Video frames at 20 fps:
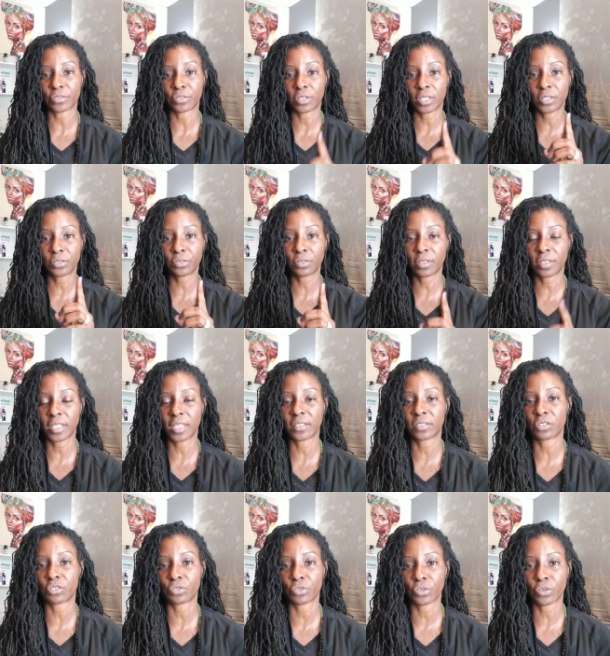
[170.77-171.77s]
So these are the things
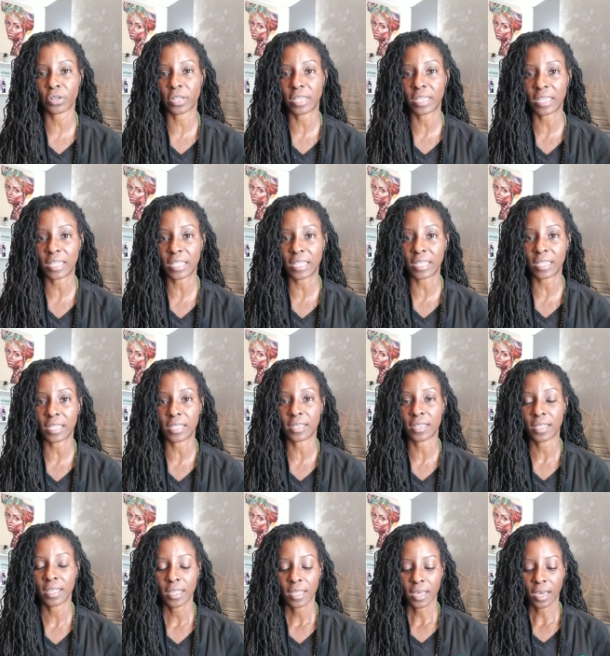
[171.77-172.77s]
that you're going to
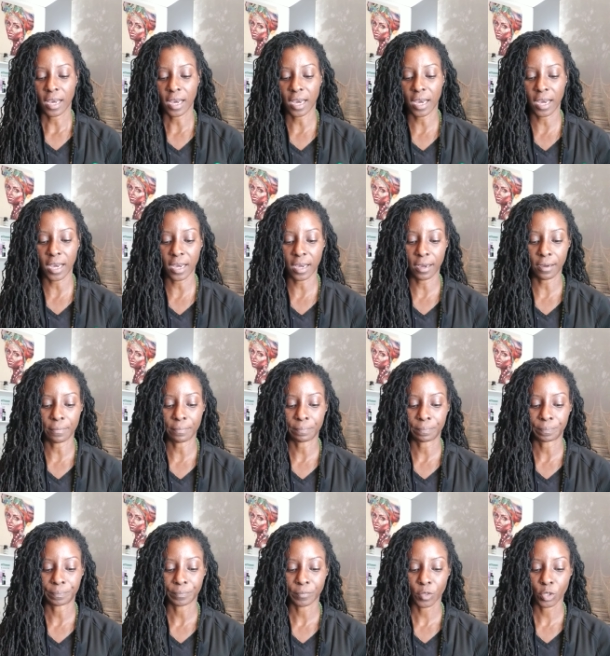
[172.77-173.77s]
need
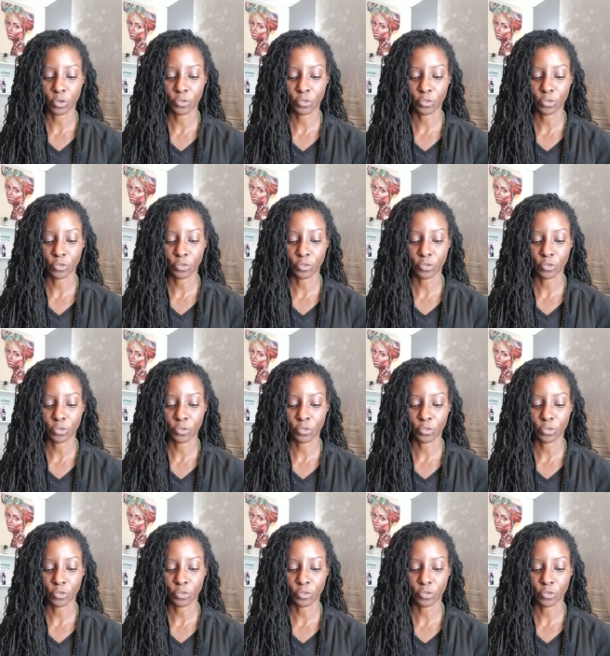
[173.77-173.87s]
um,